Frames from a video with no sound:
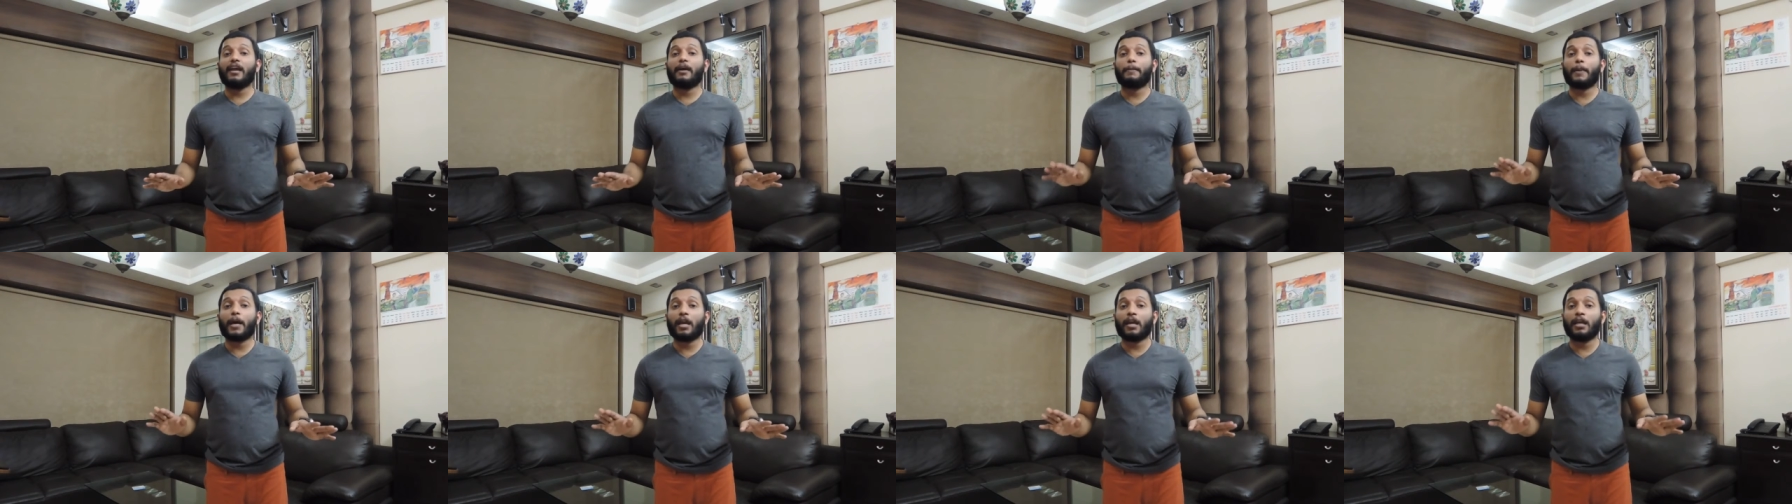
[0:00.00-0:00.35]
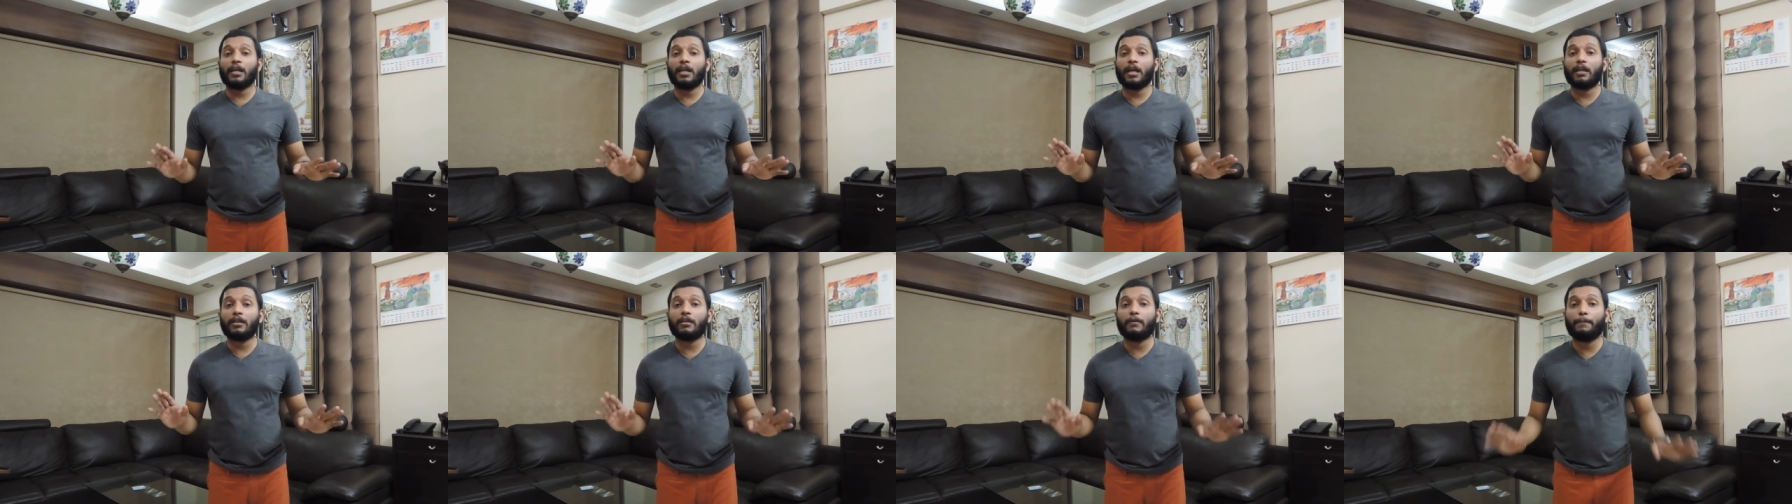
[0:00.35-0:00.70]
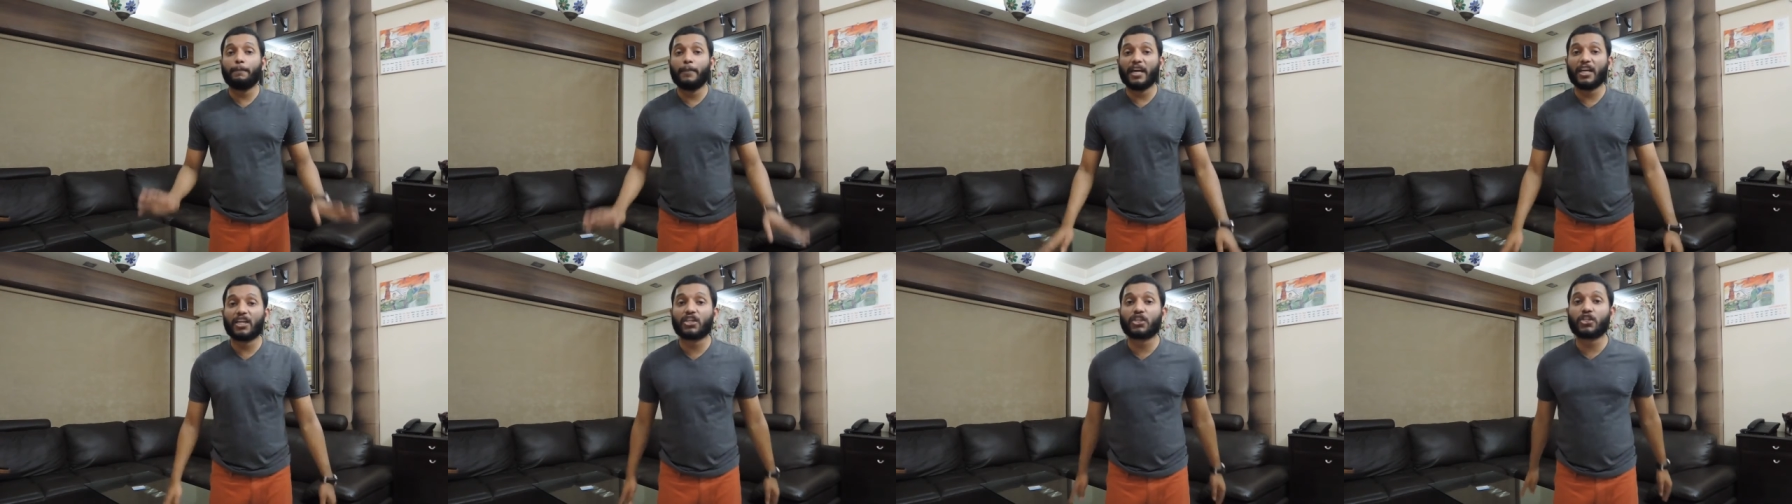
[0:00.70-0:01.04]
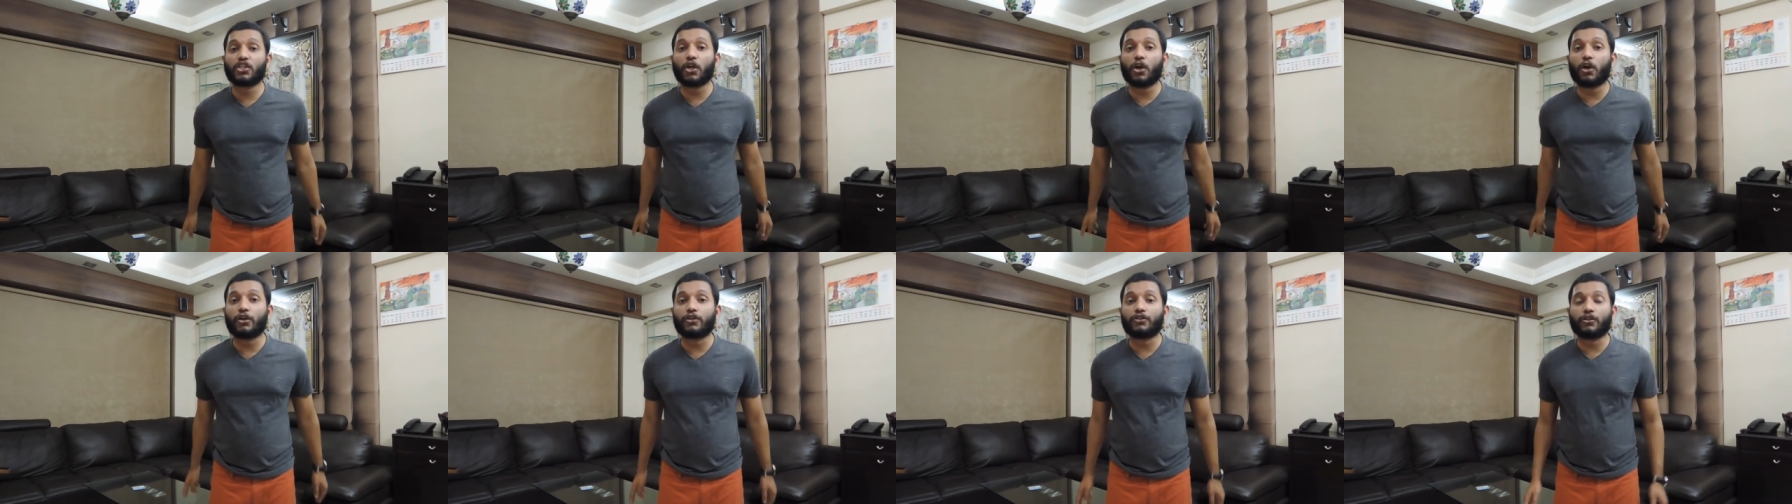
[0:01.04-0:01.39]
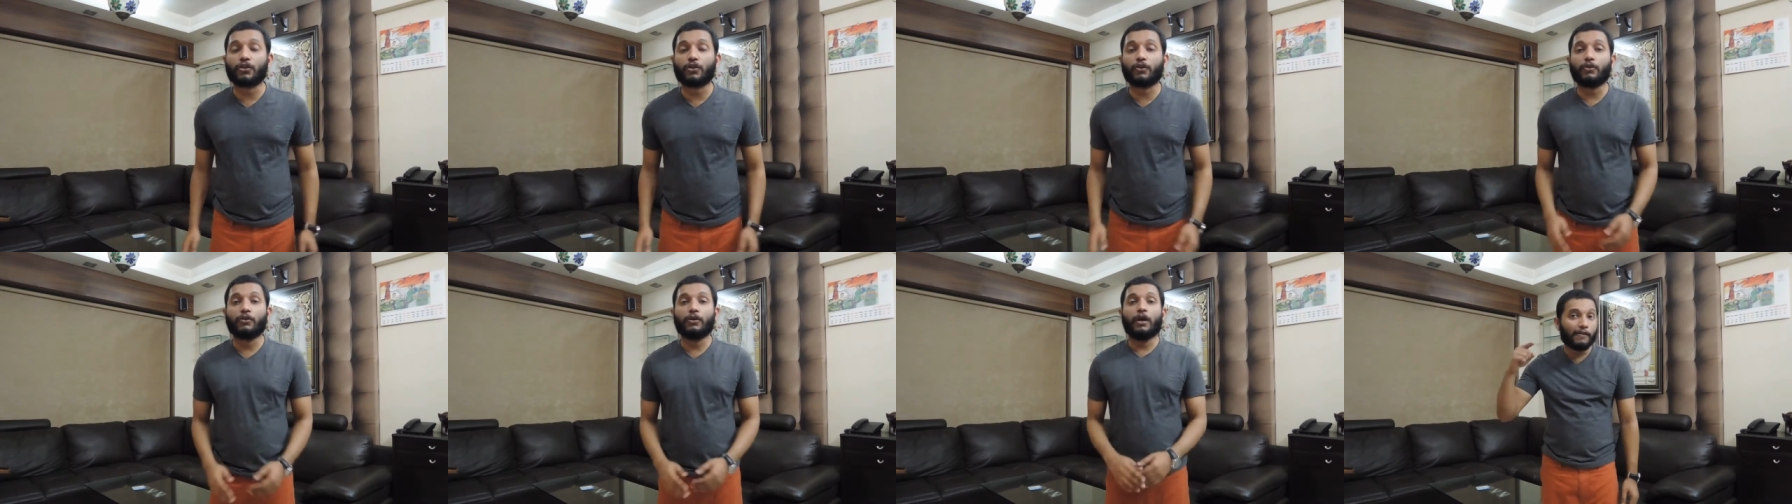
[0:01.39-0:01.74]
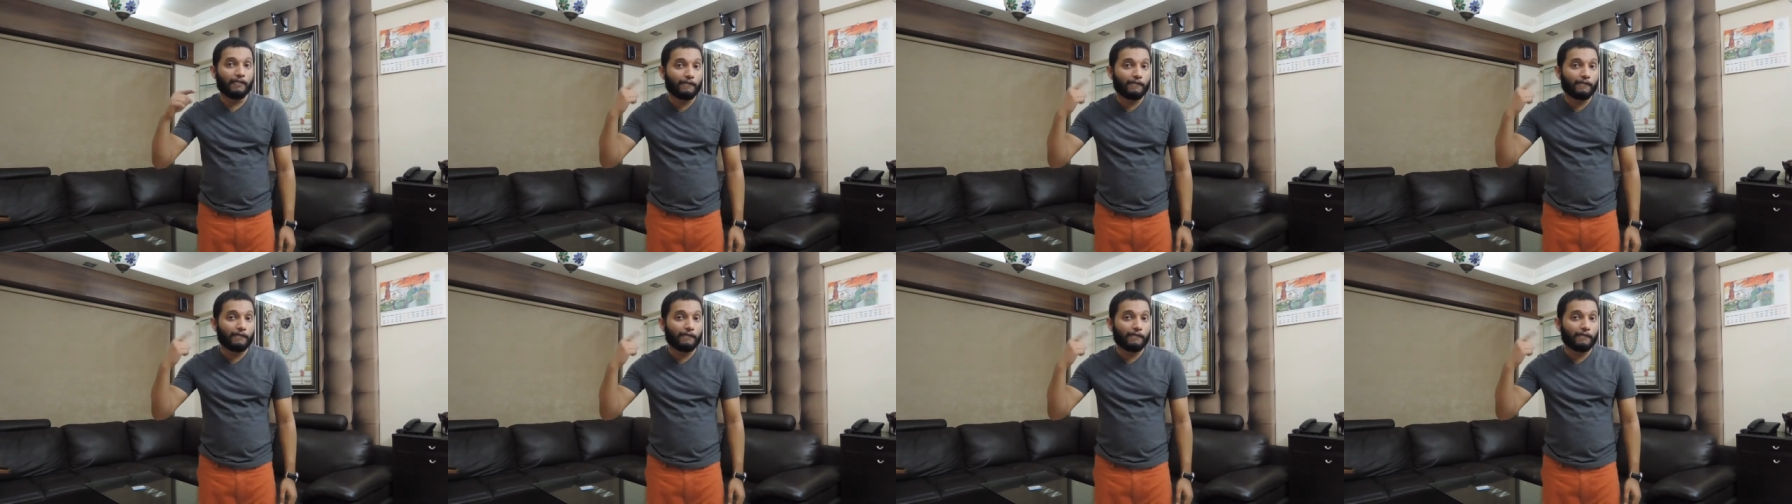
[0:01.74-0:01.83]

apparently are the big shots, you know.